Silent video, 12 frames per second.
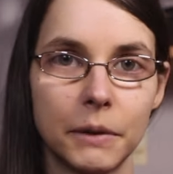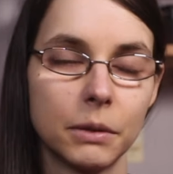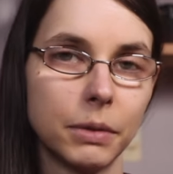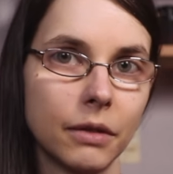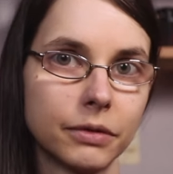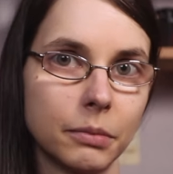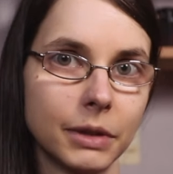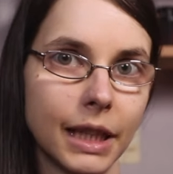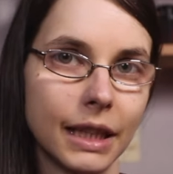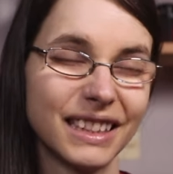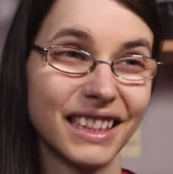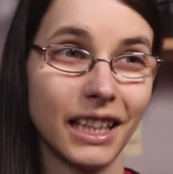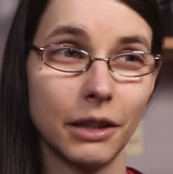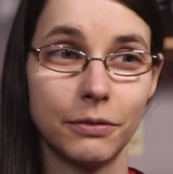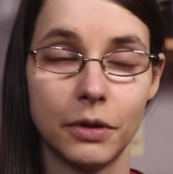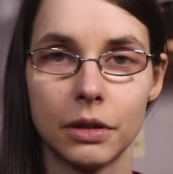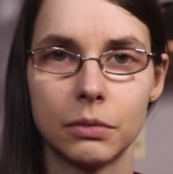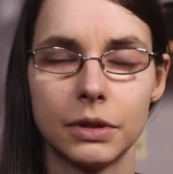But apart from that, I
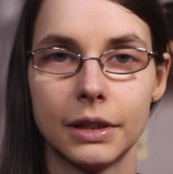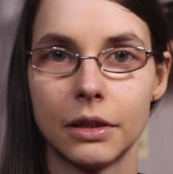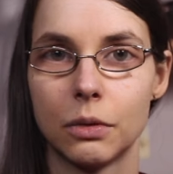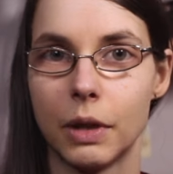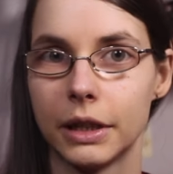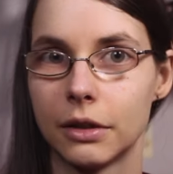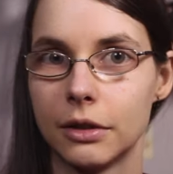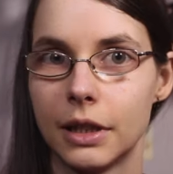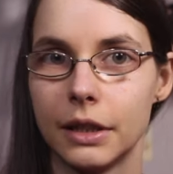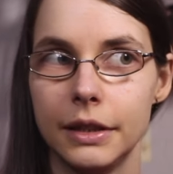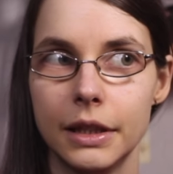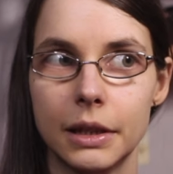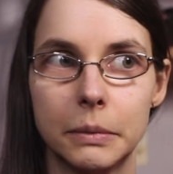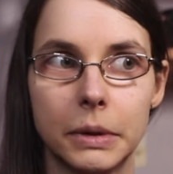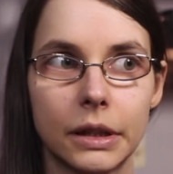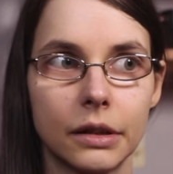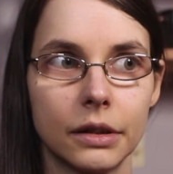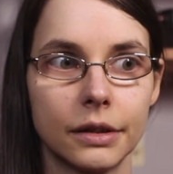thought it was a quite good idea
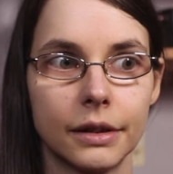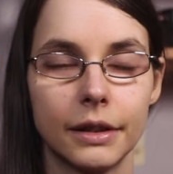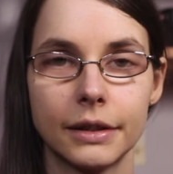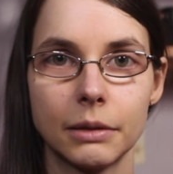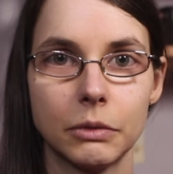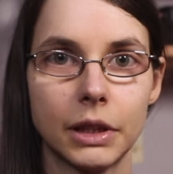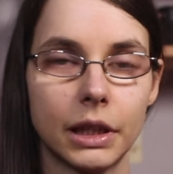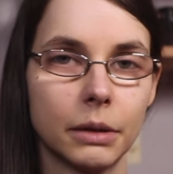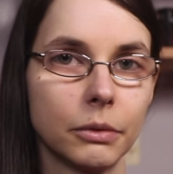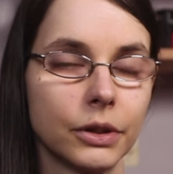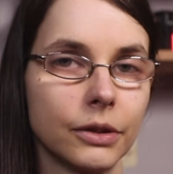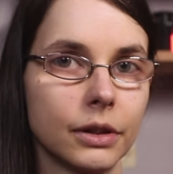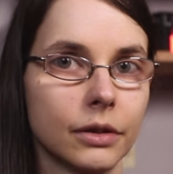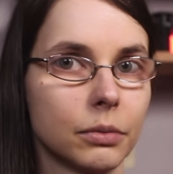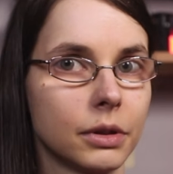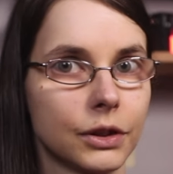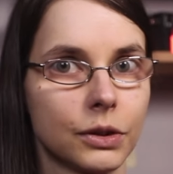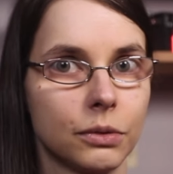because sometimes you just
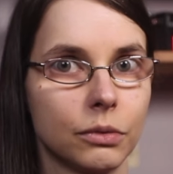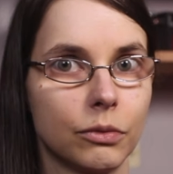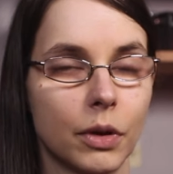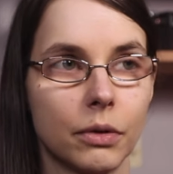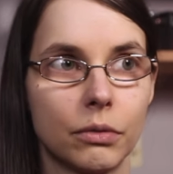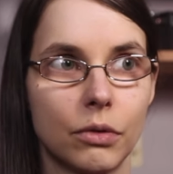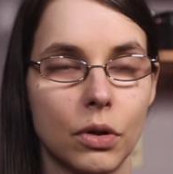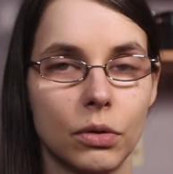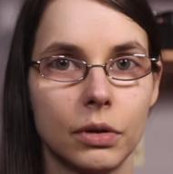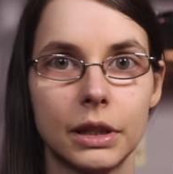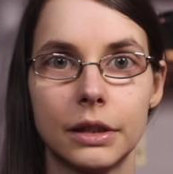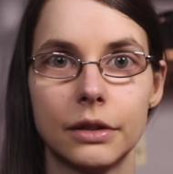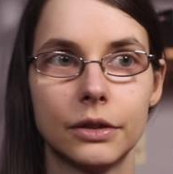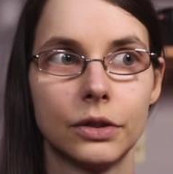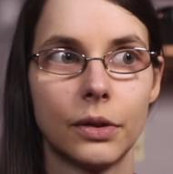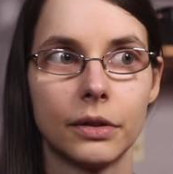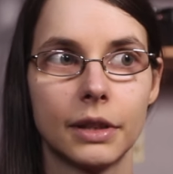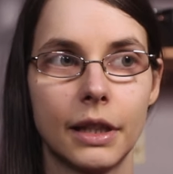want to shoot one roll and
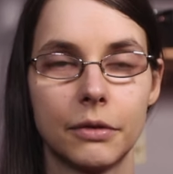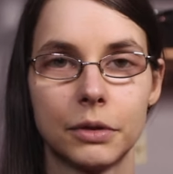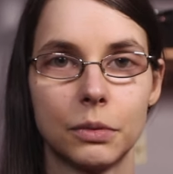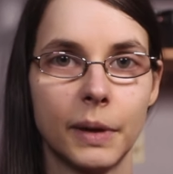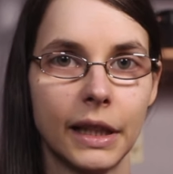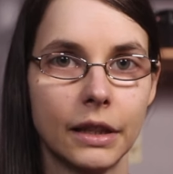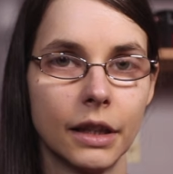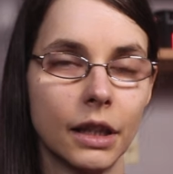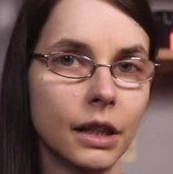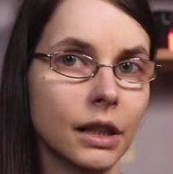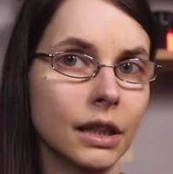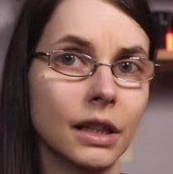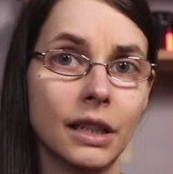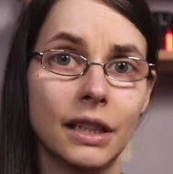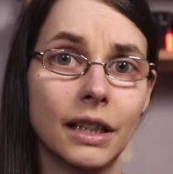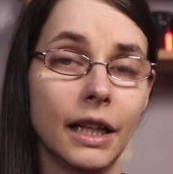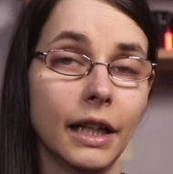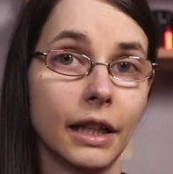not have to wait,
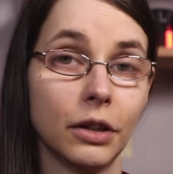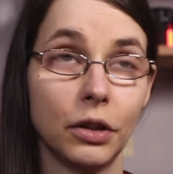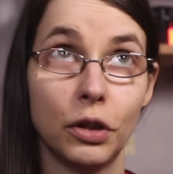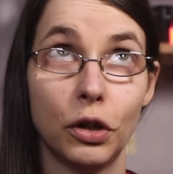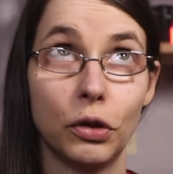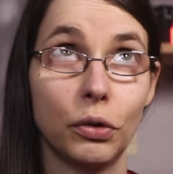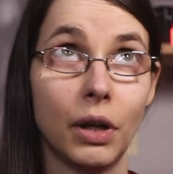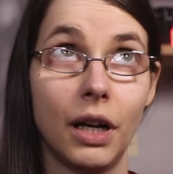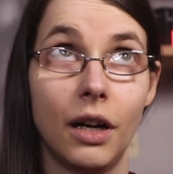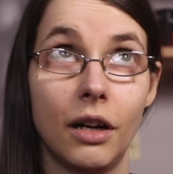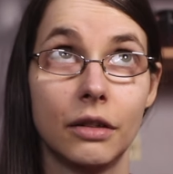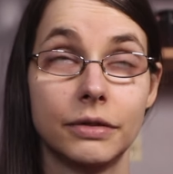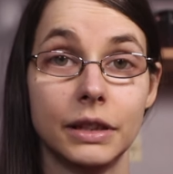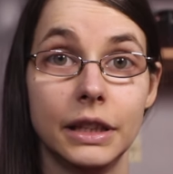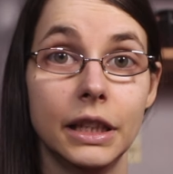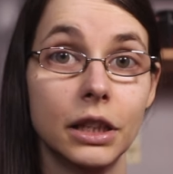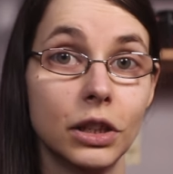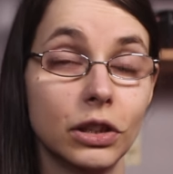I don't know, half a
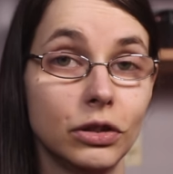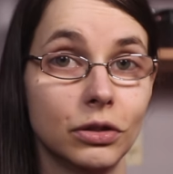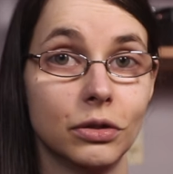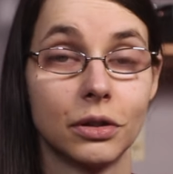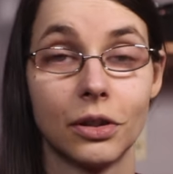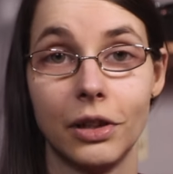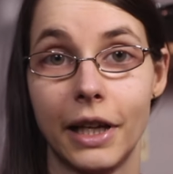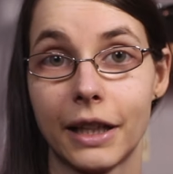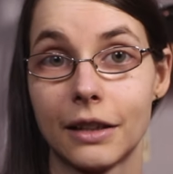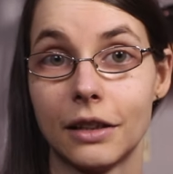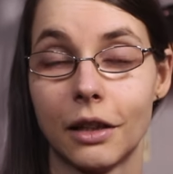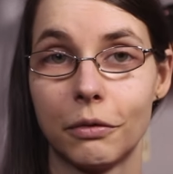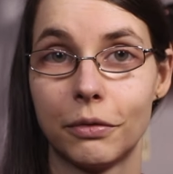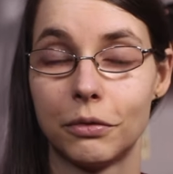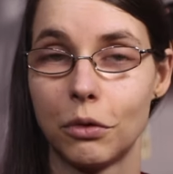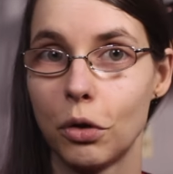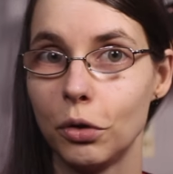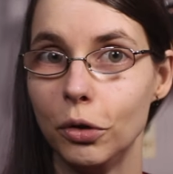year to collect enough
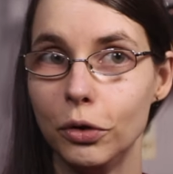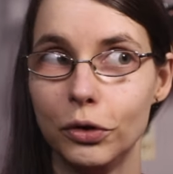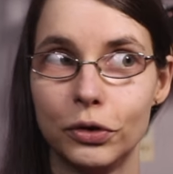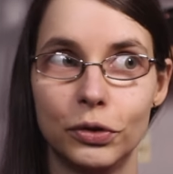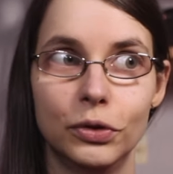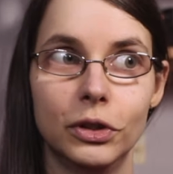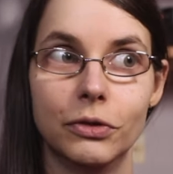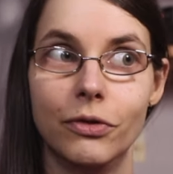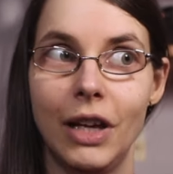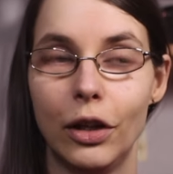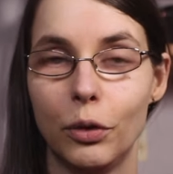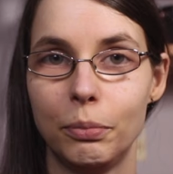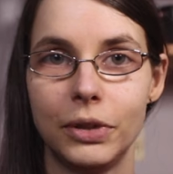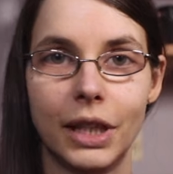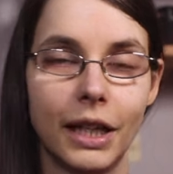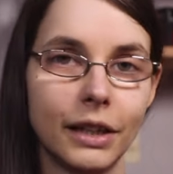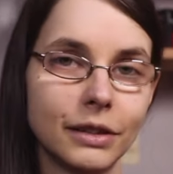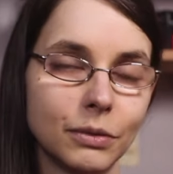rolls to develop
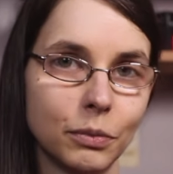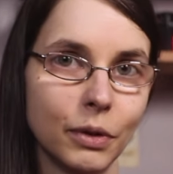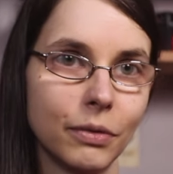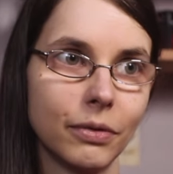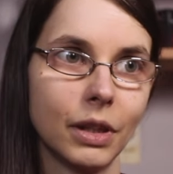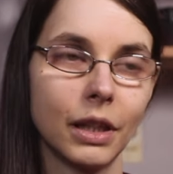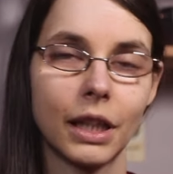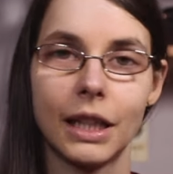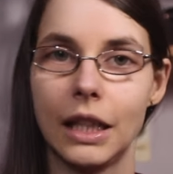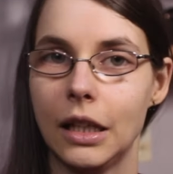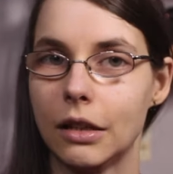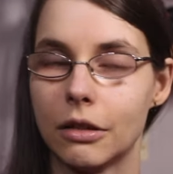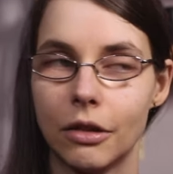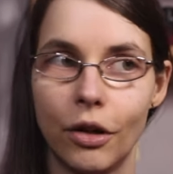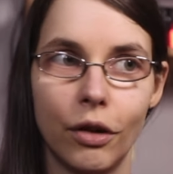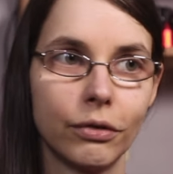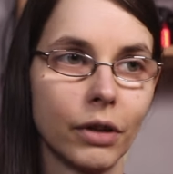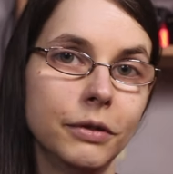that with a kit
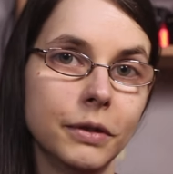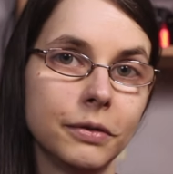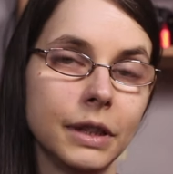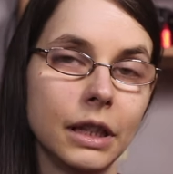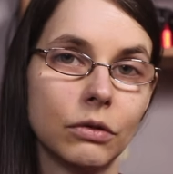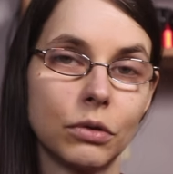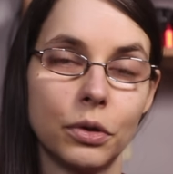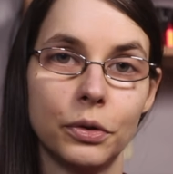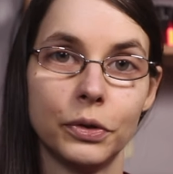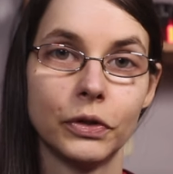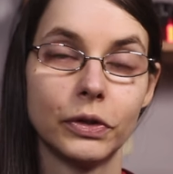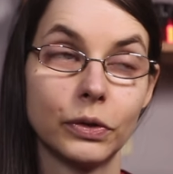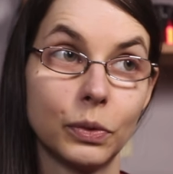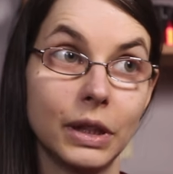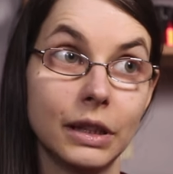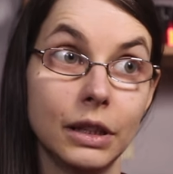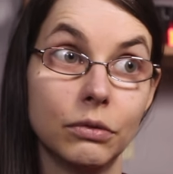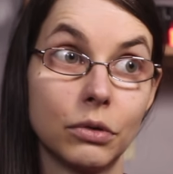of 15 rolls,
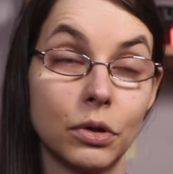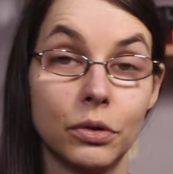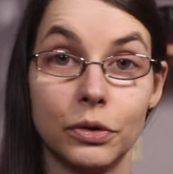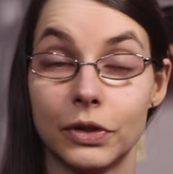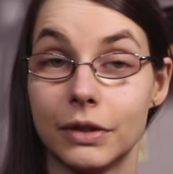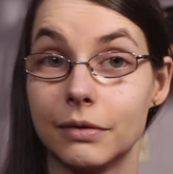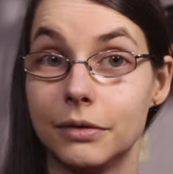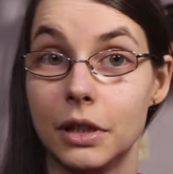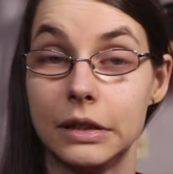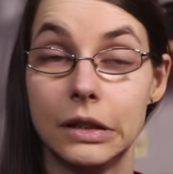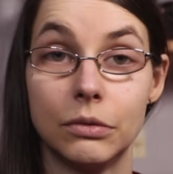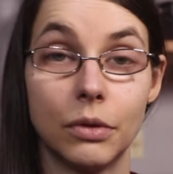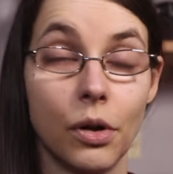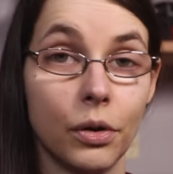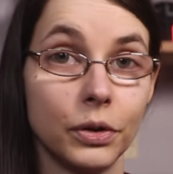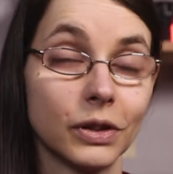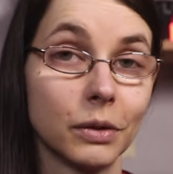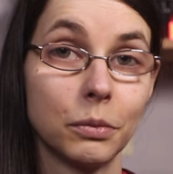20 rolls, 30
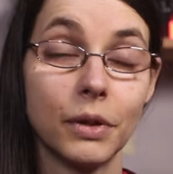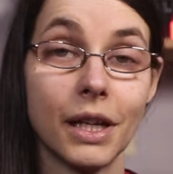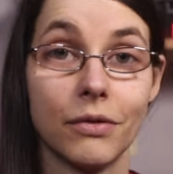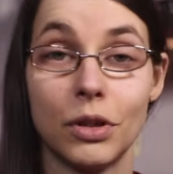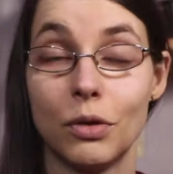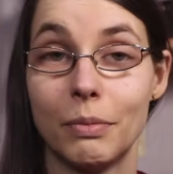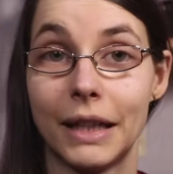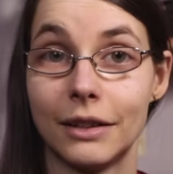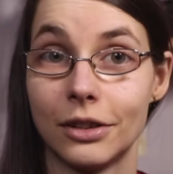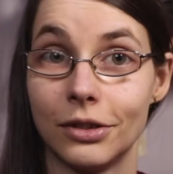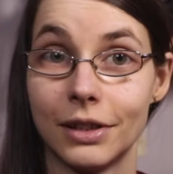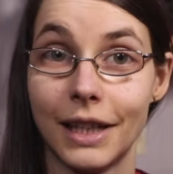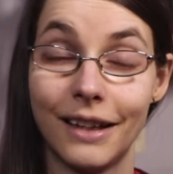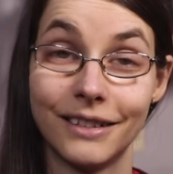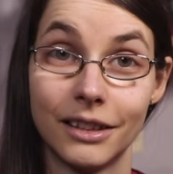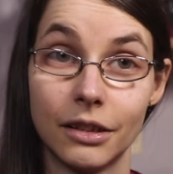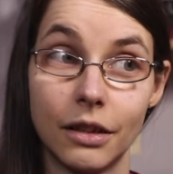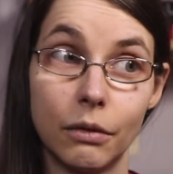rolls, whatever you manage to
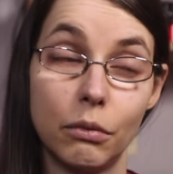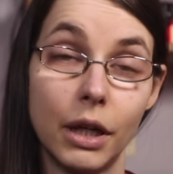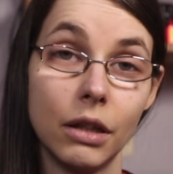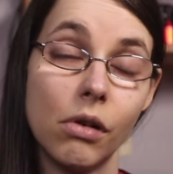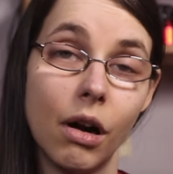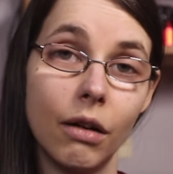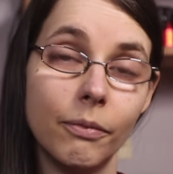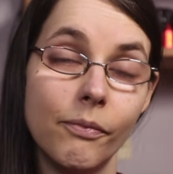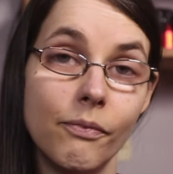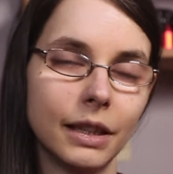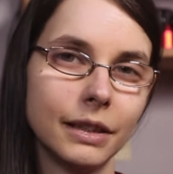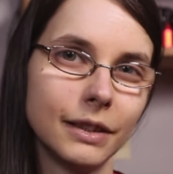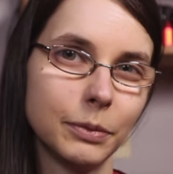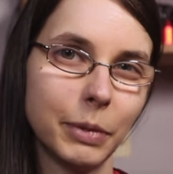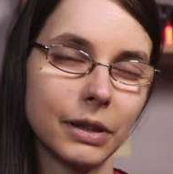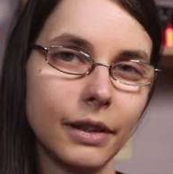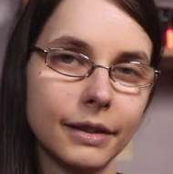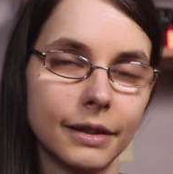get where you are and
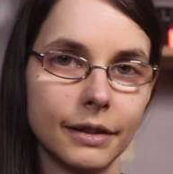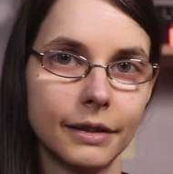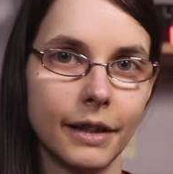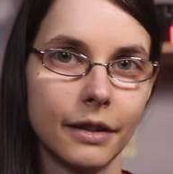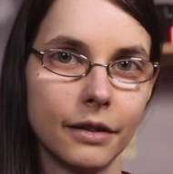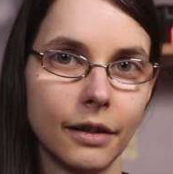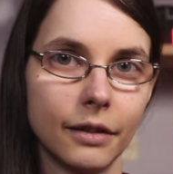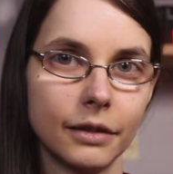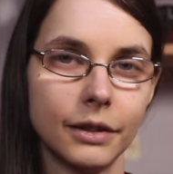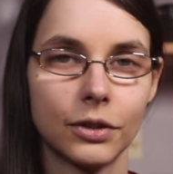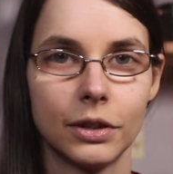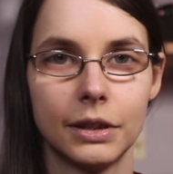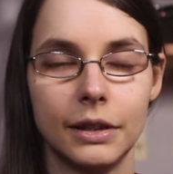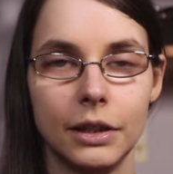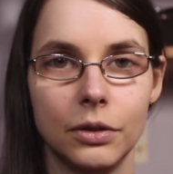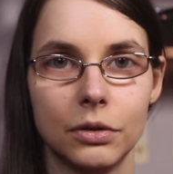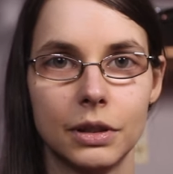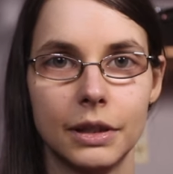especially since Tetenal
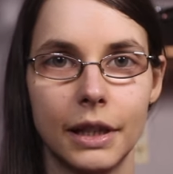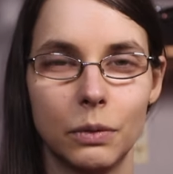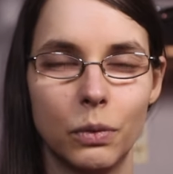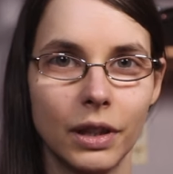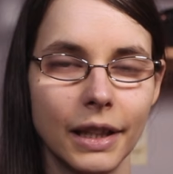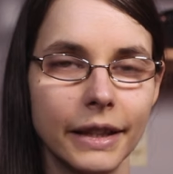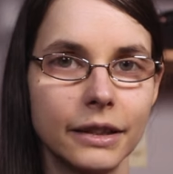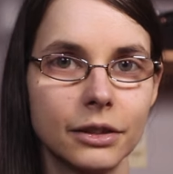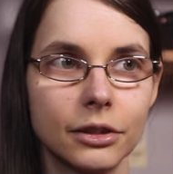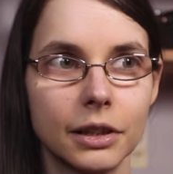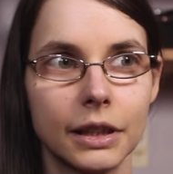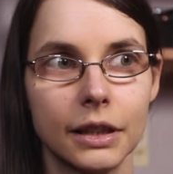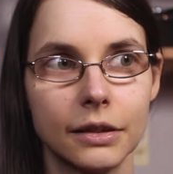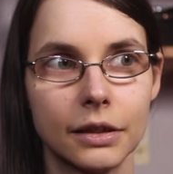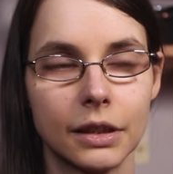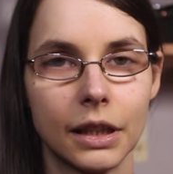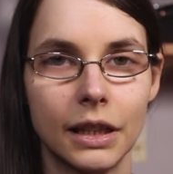discontinued their 1 liter kit,